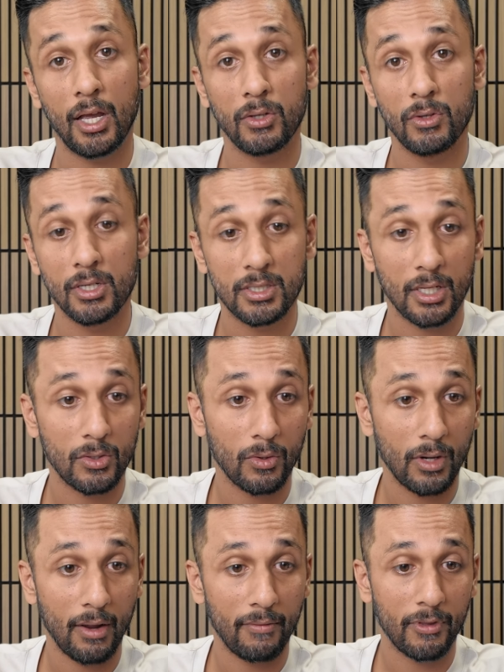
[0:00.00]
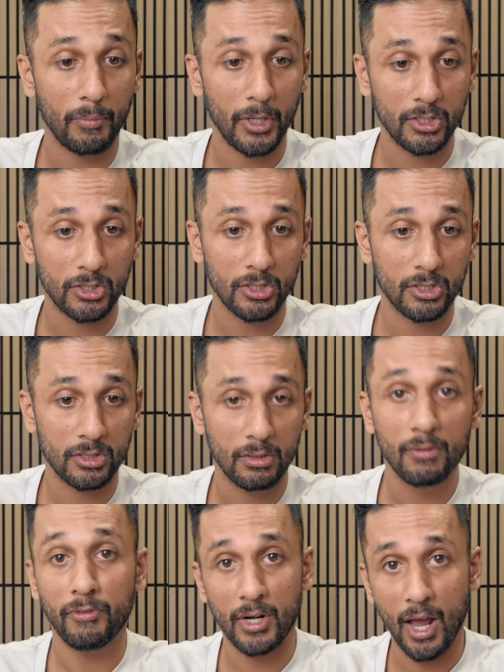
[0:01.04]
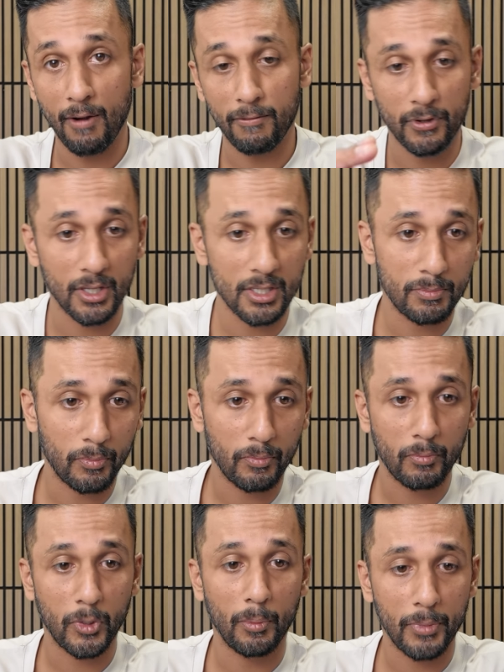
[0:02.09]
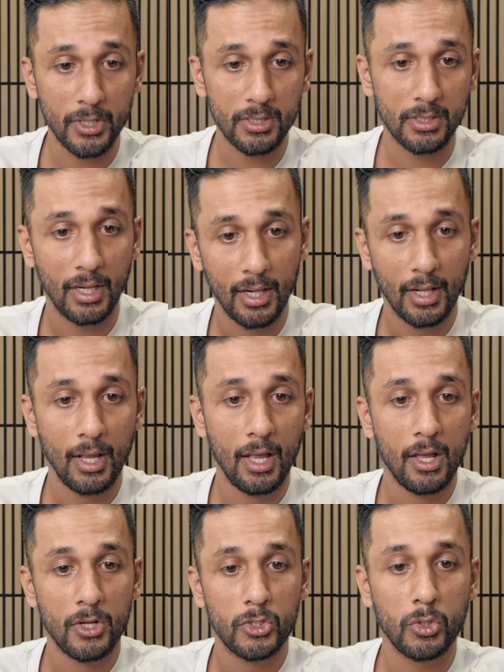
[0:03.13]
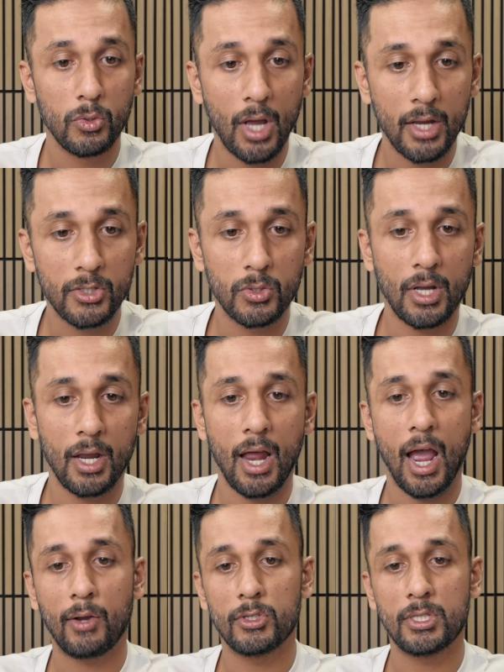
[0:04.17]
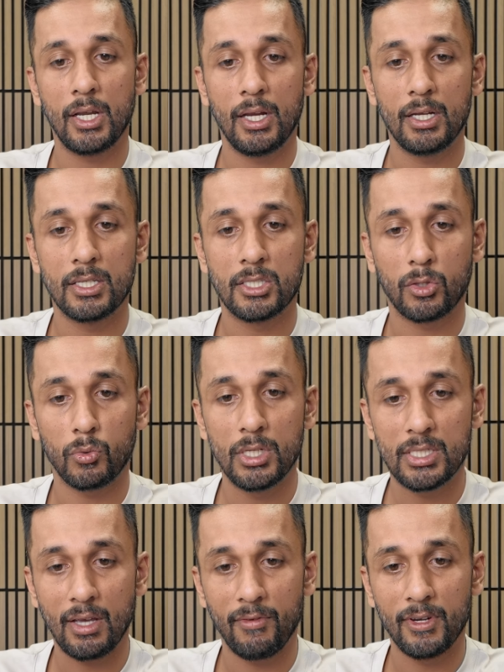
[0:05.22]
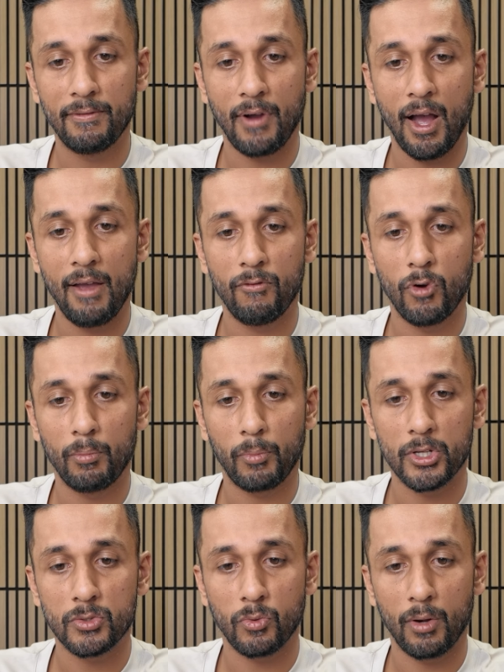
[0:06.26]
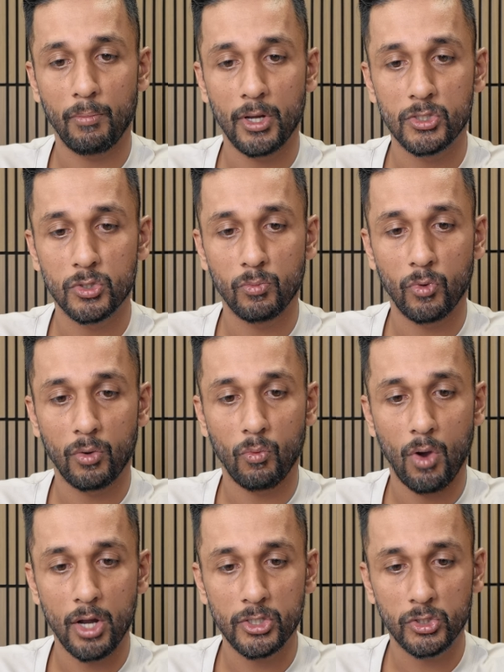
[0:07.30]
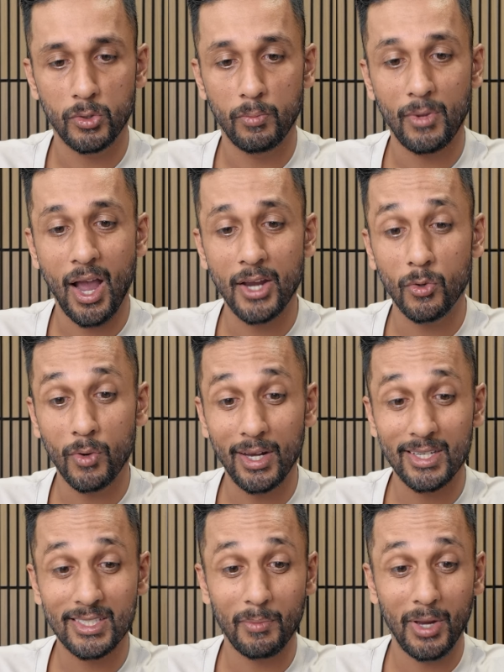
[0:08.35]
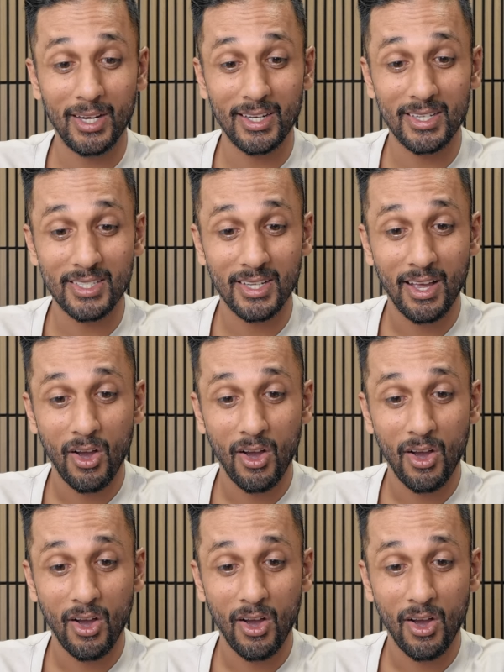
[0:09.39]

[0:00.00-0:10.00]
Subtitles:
at units that don't have the pictures for now for this purpose. 2929 Aquitaine, it's 375, 1+1 bedroom, 1 washroom. 908 is the maintenance,